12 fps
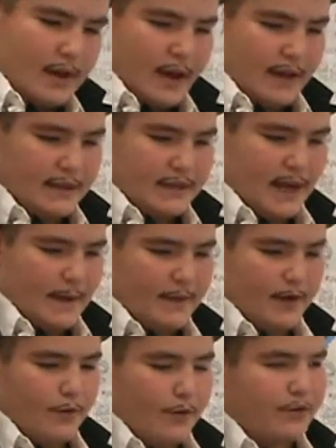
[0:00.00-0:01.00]
At the time
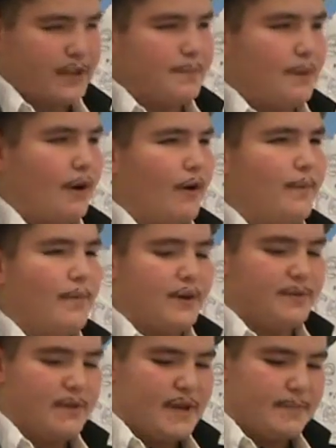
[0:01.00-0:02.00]
that I wrote this poem,
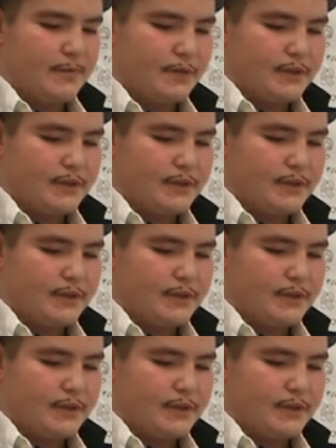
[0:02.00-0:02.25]
most people